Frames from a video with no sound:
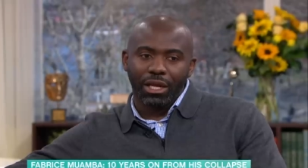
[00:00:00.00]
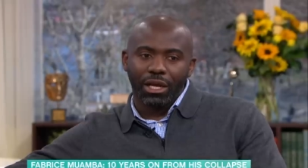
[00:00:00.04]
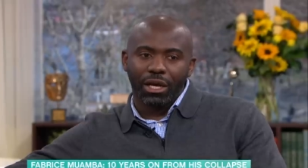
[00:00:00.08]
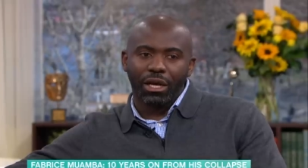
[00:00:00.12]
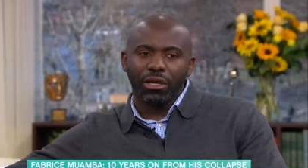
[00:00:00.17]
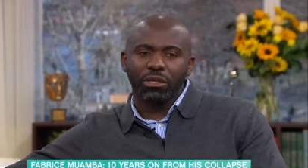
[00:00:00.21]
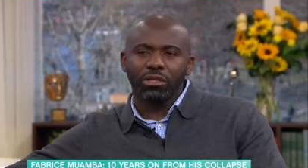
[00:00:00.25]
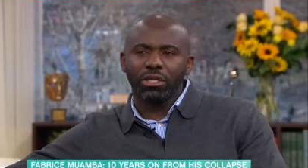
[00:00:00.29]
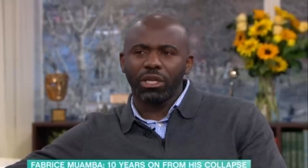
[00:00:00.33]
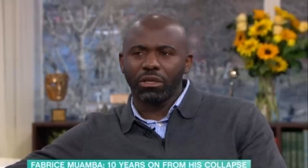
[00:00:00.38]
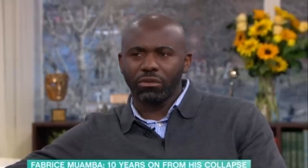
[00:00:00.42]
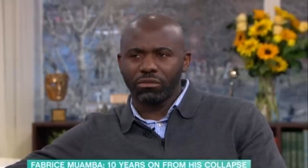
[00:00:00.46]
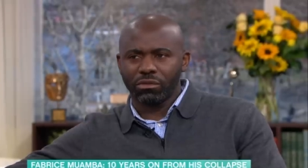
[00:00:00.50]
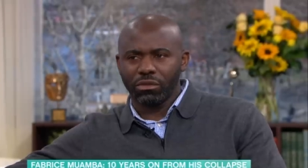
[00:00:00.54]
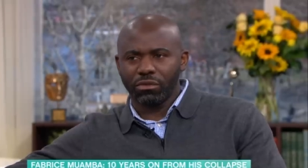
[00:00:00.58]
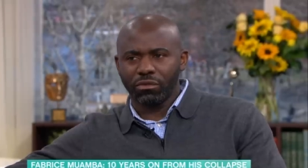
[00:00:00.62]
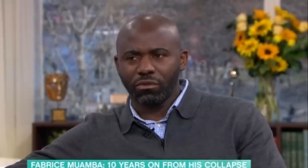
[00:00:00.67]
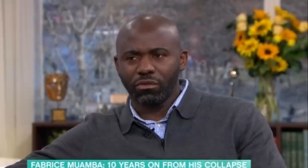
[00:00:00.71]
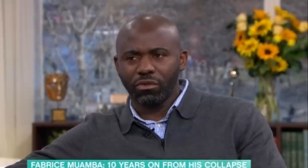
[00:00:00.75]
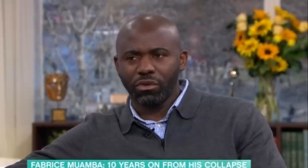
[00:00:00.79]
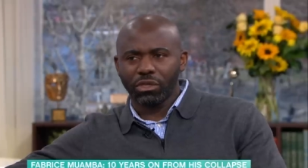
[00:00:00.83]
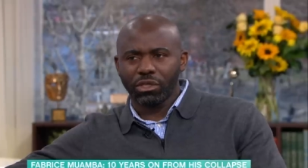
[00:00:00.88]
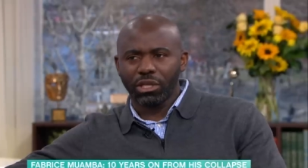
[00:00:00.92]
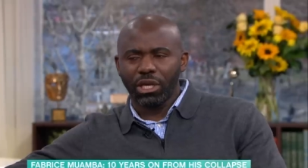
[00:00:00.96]
Yes, of
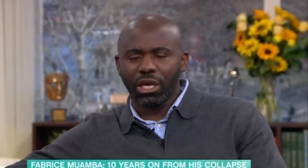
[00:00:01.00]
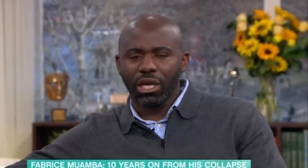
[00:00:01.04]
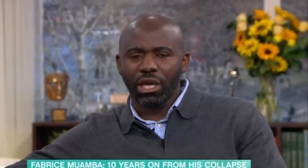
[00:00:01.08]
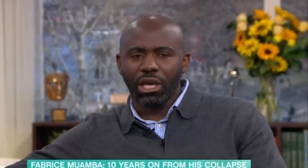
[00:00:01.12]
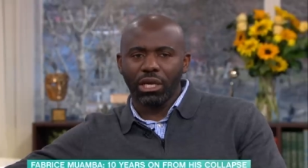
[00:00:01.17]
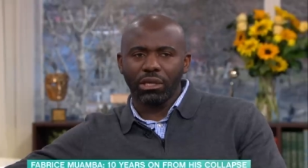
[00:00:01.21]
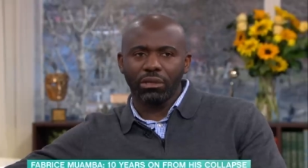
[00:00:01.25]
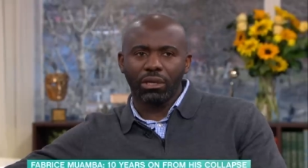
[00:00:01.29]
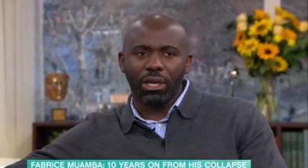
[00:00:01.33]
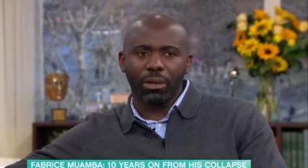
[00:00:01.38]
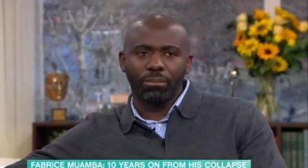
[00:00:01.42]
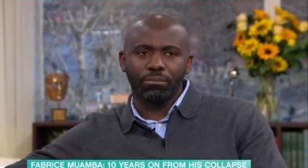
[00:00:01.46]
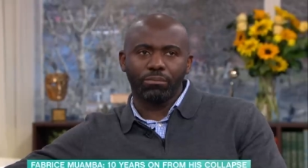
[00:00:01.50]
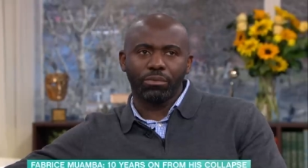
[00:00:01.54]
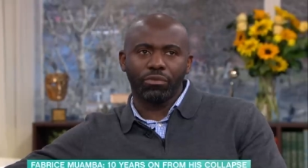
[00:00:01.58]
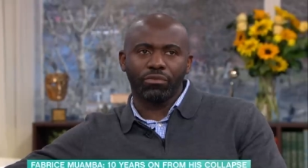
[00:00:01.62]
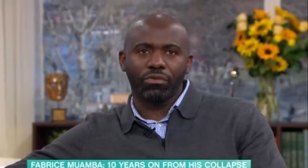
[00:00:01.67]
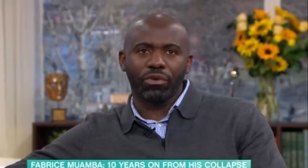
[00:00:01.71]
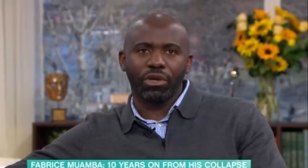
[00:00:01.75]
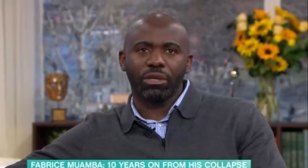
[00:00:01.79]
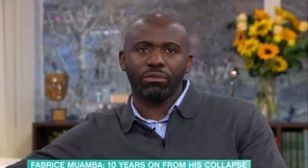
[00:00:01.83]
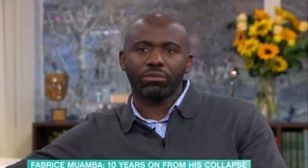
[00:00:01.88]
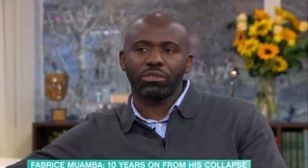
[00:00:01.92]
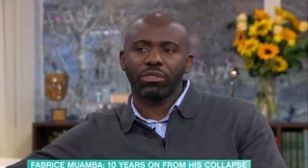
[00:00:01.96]
course. I, I, I
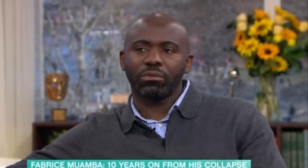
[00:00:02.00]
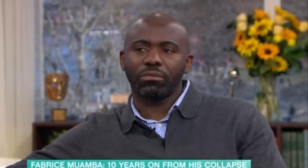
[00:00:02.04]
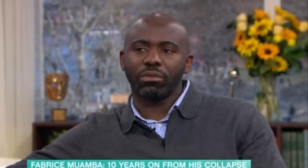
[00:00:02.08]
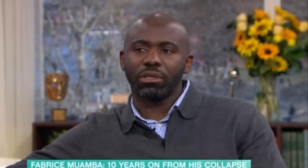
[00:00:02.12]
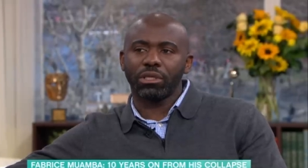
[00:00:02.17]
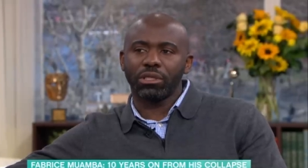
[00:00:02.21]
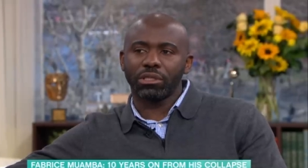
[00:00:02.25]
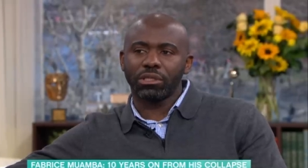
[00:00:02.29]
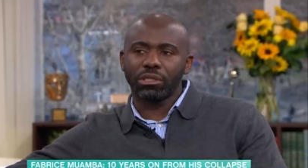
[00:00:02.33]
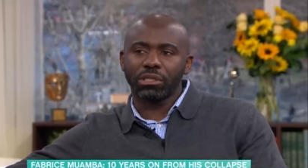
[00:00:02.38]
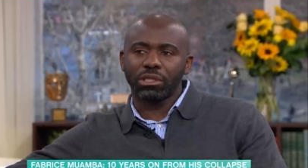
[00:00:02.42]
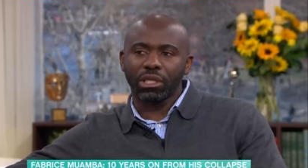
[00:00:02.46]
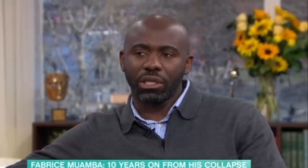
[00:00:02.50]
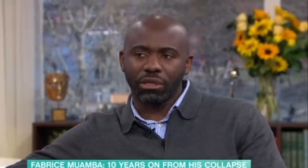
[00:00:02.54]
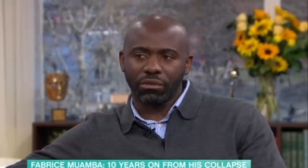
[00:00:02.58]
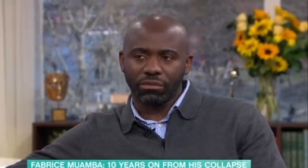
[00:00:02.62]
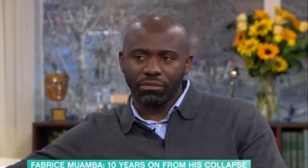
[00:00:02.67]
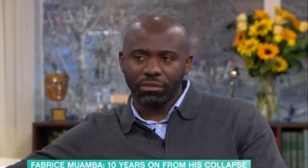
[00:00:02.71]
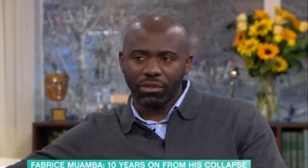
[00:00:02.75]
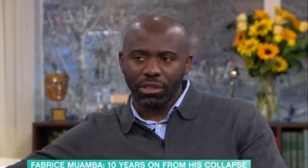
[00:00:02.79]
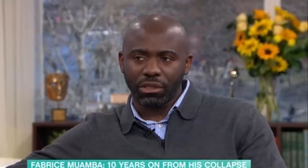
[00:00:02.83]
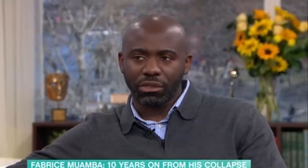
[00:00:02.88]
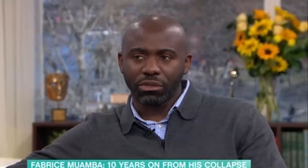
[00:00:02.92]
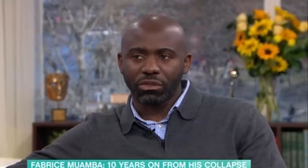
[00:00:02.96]
prefer them to be
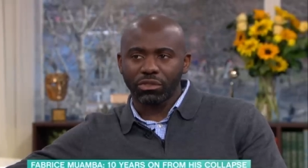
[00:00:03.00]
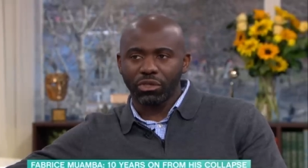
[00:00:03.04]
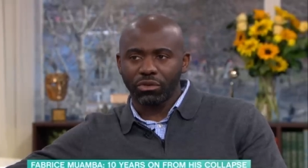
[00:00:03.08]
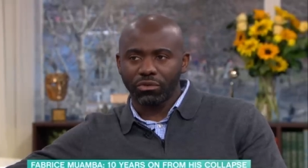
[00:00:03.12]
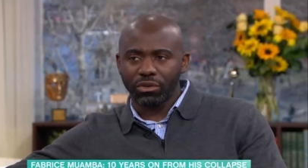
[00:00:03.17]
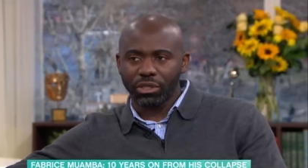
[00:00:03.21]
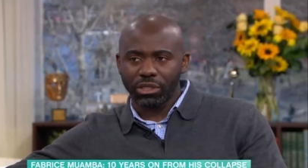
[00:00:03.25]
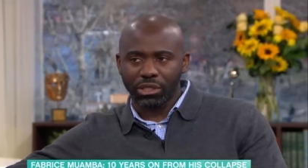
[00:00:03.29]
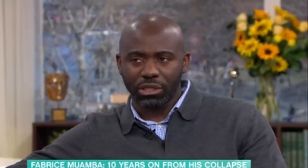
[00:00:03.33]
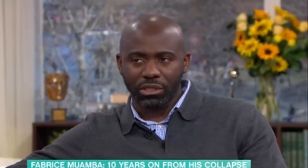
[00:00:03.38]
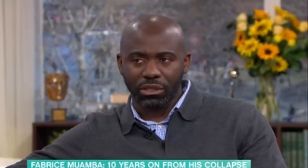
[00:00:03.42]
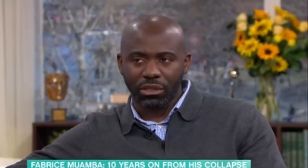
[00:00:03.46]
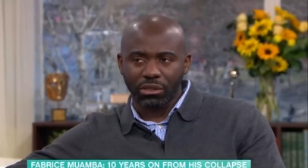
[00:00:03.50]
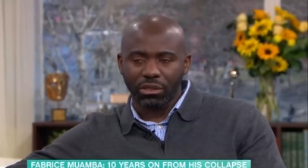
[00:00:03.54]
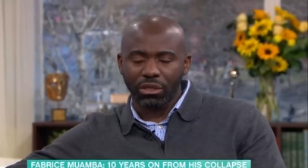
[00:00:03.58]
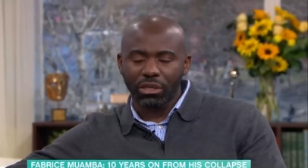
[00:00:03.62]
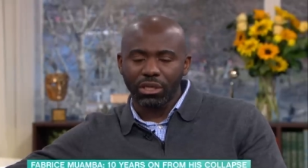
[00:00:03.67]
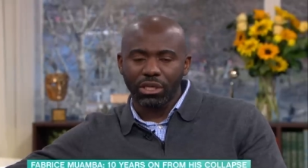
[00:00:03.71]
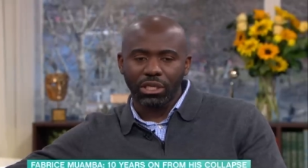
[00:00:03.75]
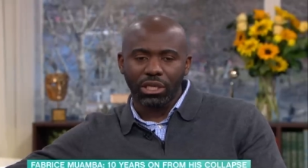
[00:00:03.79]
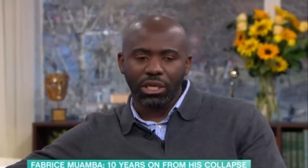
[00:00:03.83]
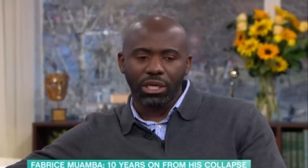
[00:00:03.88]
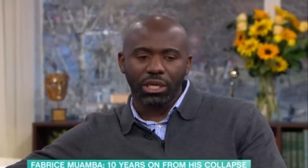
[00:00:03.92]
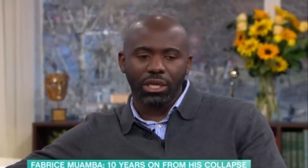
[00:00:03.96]
safe than sorry, as I said
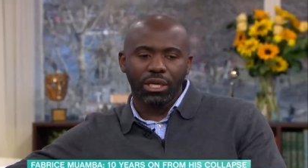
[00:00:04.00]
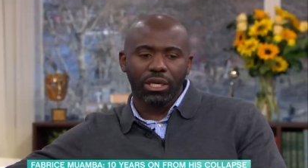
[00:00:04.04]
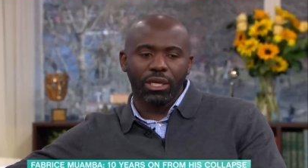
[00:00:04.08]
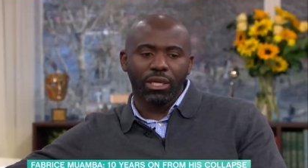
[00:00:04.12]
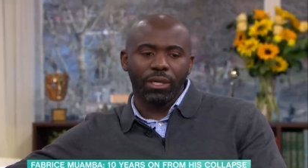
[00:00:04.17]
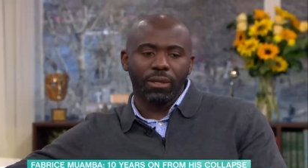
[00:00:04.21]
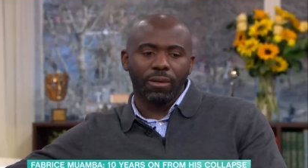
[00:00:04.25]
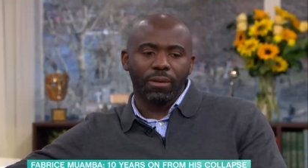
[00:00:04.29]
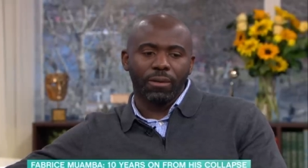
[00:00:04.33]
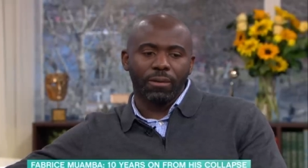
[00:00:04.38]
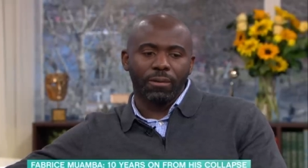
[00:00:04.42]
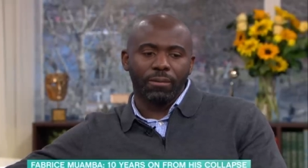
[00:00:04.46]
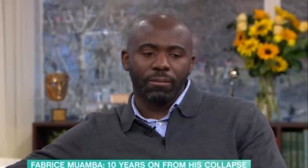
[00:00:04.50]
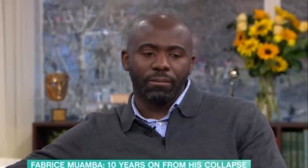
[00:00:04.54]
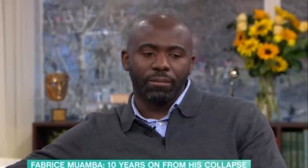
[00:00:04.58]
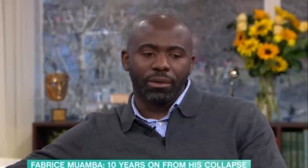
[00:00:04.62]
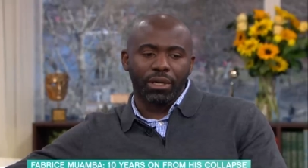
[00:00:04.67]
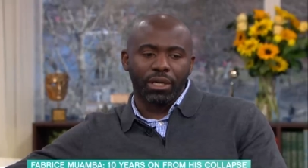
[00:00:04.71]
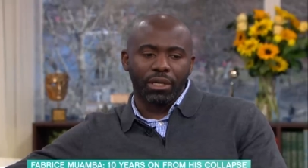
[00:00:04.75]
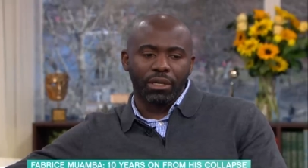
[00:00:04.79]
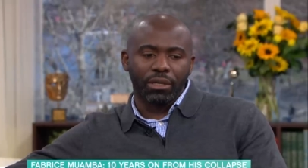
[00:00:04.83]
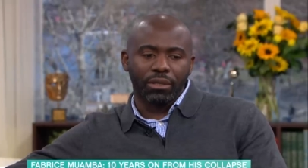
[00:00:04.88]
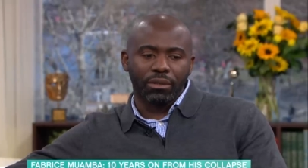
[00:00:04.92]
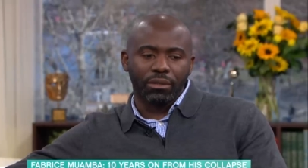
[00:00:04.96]
earlier. But
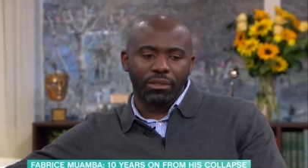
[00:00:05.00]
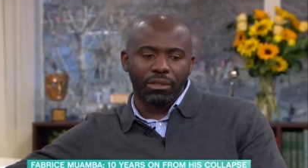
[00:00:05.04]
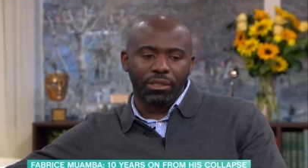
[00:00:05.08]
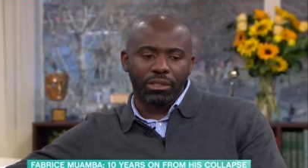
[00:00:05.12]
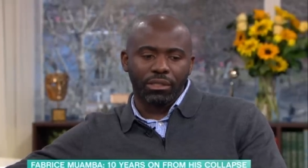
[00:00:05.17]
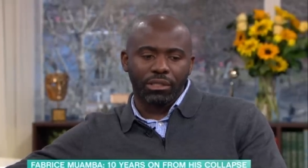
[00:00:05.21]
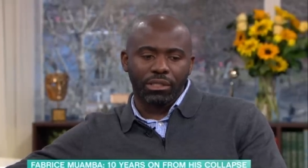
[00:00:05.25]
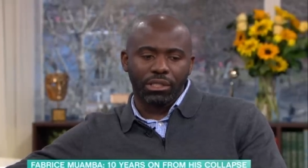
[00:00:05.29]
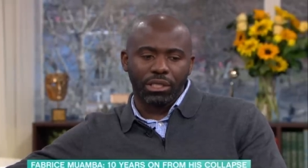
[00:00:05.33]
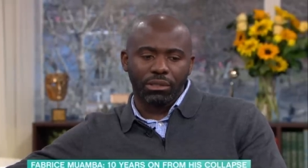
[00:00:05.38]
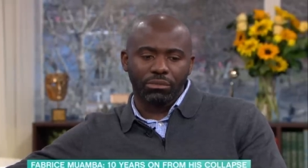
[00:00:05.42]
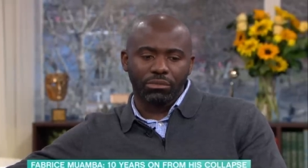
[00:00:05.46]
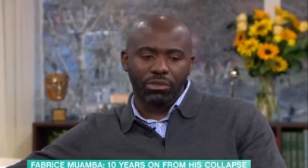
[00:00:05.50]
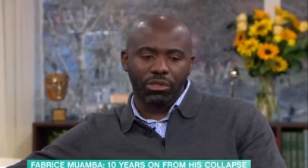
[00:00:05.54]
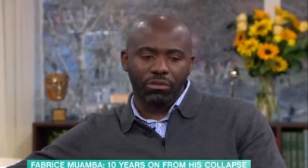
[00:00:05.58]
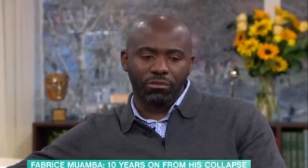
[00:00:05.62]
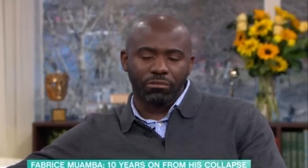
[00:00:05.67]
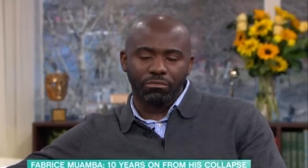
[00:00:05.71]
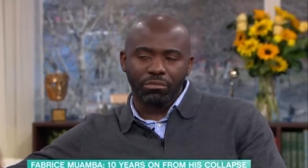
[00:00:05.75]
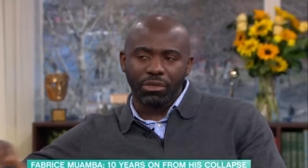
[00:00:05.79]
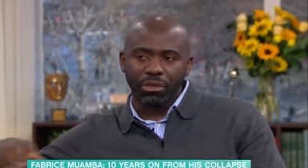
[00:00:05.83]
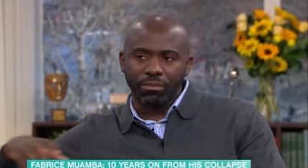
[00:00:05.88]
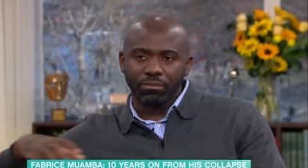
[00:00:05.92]
uh, in terms of me